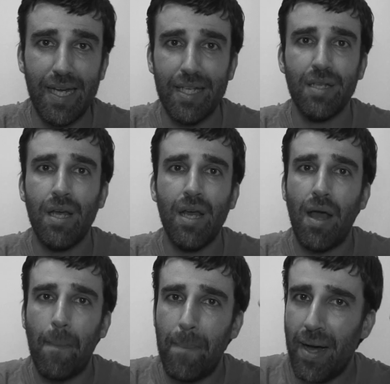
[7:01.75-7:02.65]
nice,
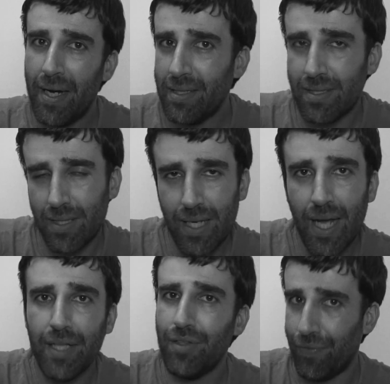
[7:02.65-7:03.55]
but it's
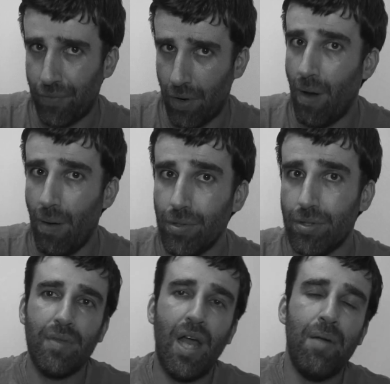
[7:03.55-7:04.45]
kind of
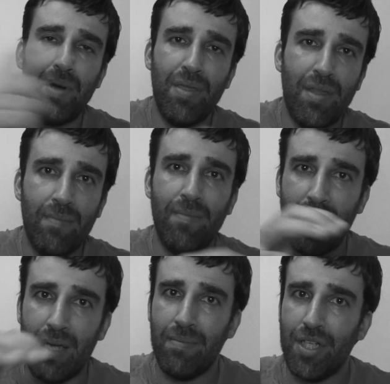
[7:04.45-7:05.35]
close. I bring them
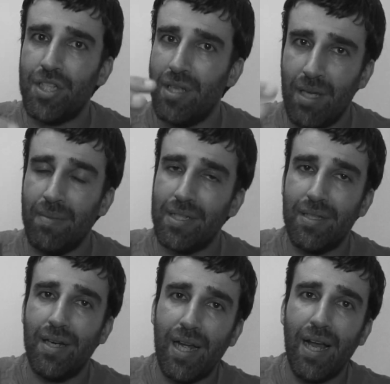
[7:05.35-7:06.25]
my image, the image
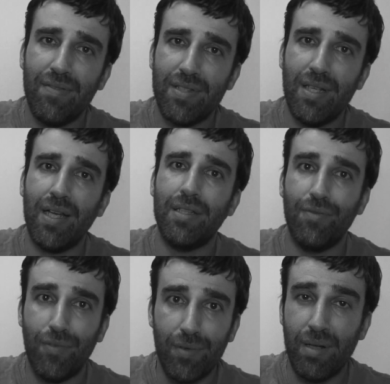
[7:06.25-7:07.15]
that I have
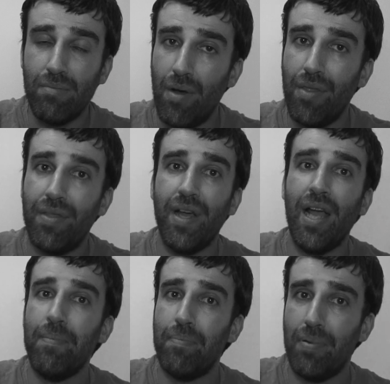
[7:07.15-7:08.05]
selected for that month, and
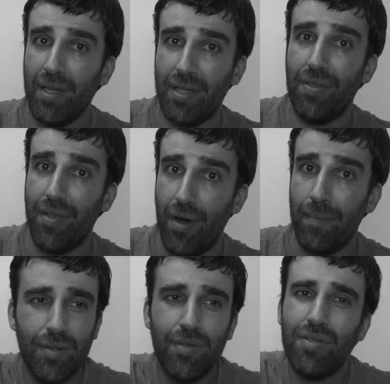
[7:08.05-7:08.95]
I print it there.
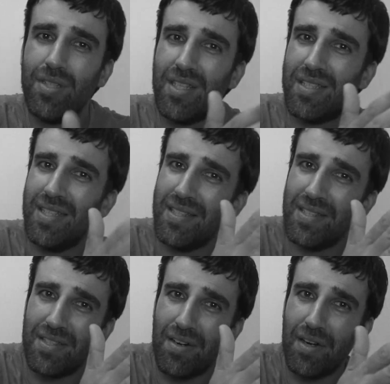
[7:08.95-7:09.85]
You see, it's
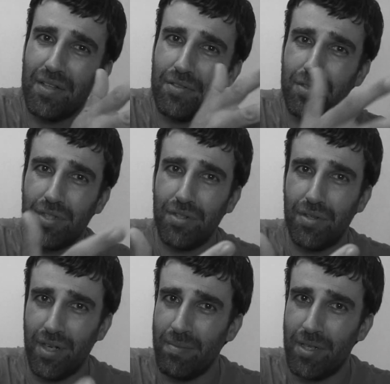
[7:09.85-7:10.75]
necessary to see
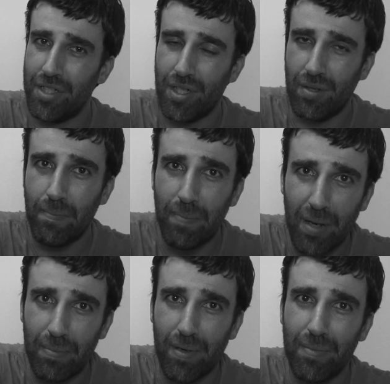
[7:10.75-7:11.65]
your image on
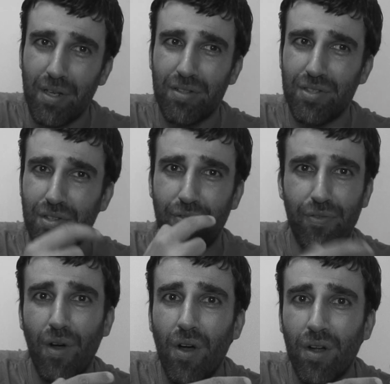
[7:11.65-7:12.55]
paper because your
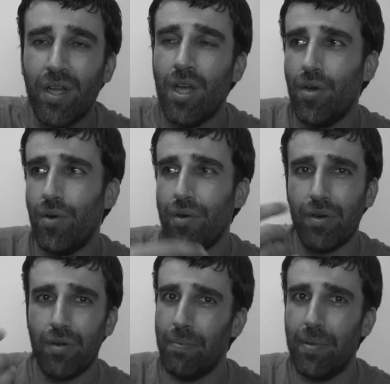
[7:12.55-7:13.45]
phone or
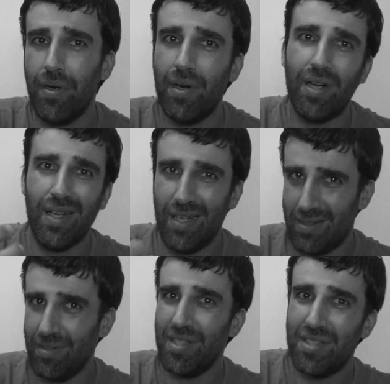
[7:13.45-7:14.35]
your computer
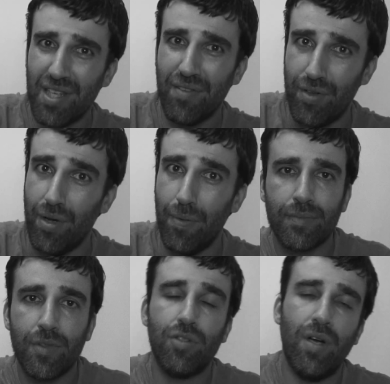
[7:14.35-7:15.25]
can deceive you.
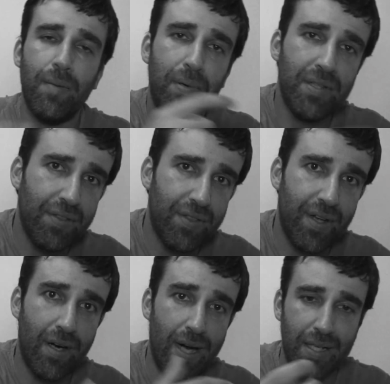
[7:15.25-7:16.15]
So I print it
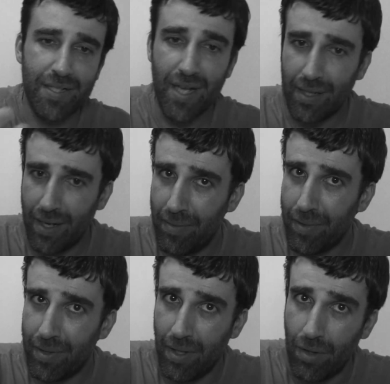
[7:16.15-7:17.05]
there, I check that
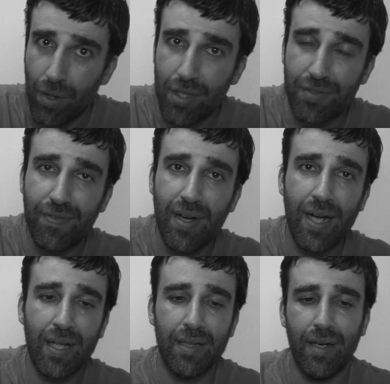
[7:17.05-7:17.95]
everything looks
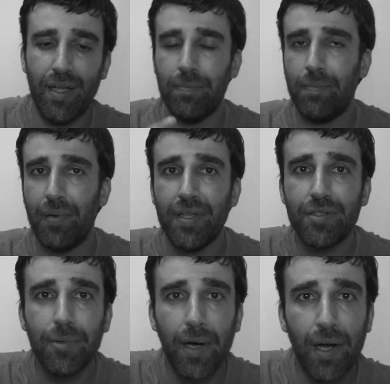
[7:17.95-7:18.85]
fine, that it
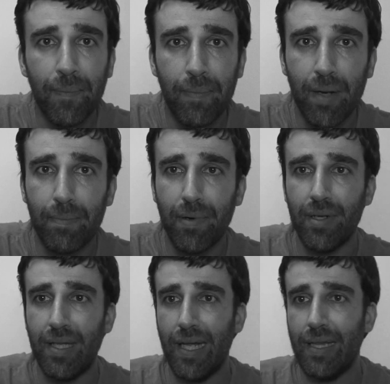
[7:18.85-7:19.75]
prints well on
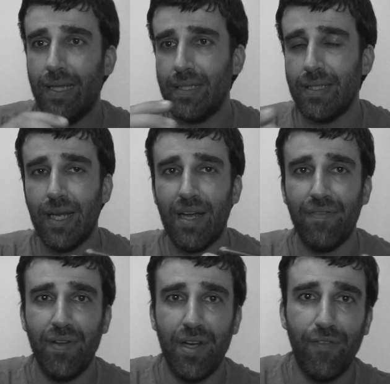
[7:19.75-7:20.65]
paper, that it doesn't
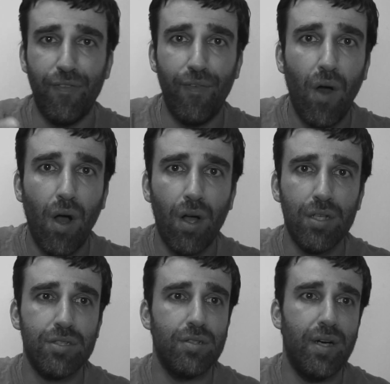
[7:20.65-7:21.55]
have any
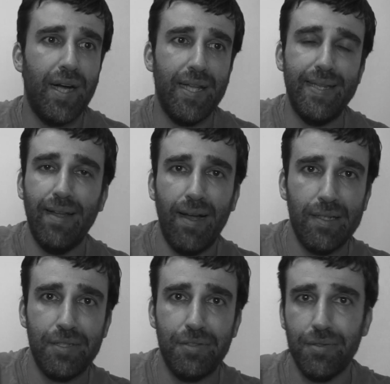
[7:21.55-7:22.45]
flaws or any
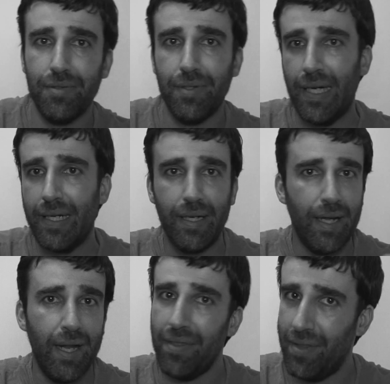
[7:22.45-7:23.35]
dust or any
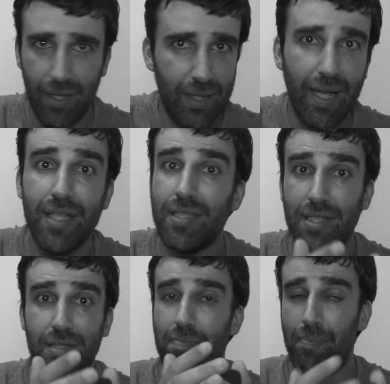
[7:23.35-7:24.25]
anything, that is just